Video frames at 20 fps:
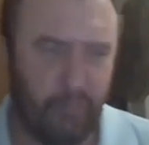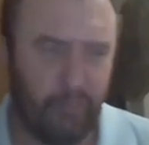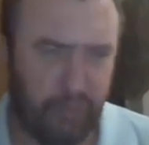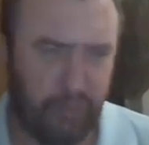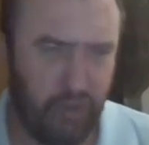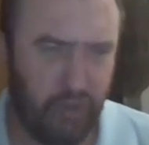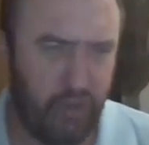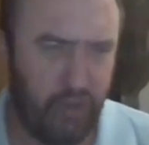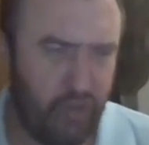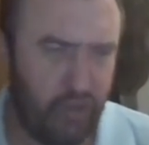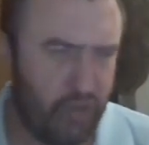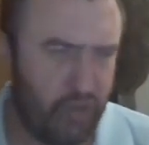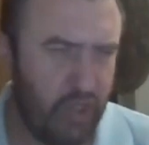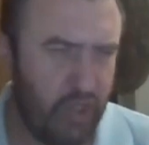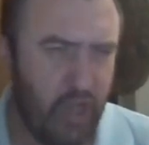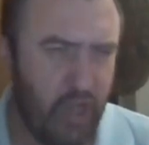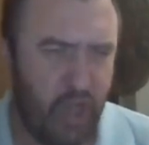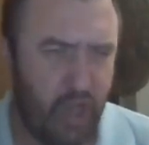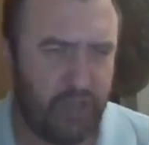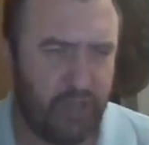Please
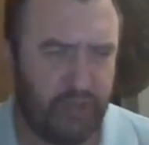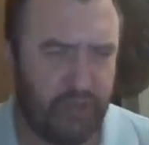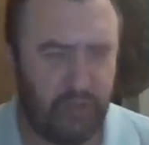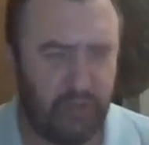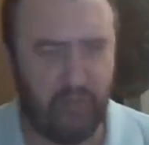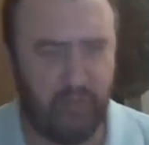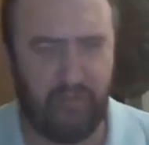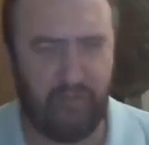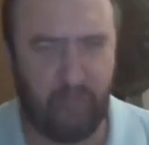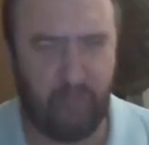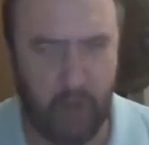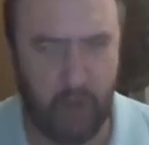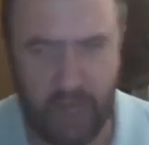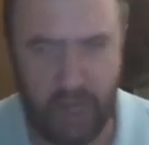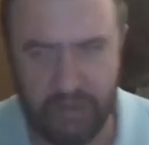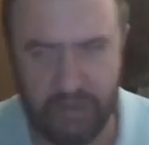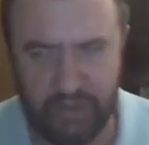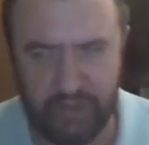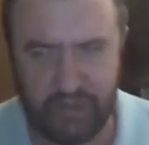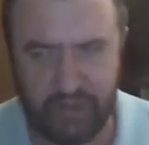ask your
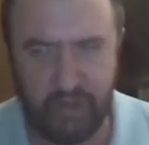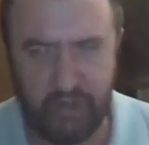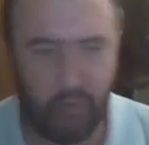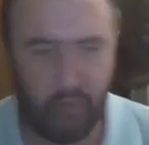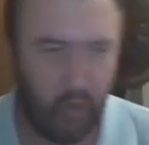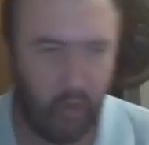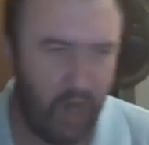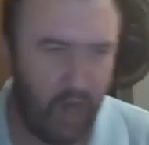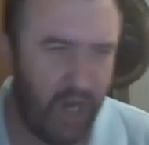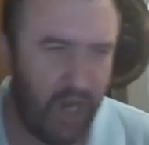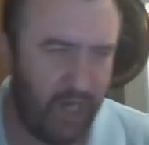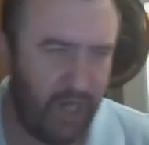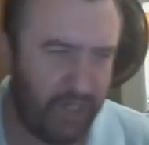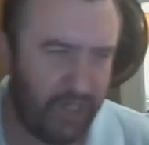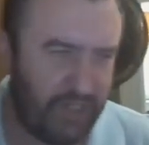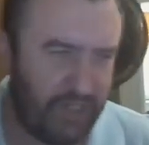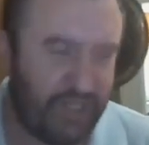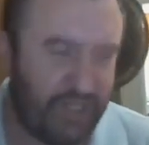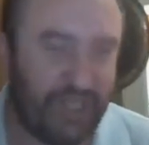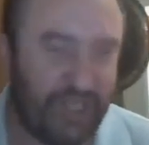friends to
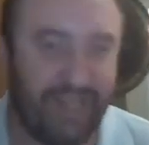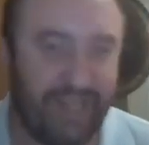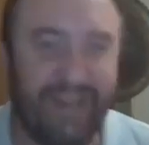watch.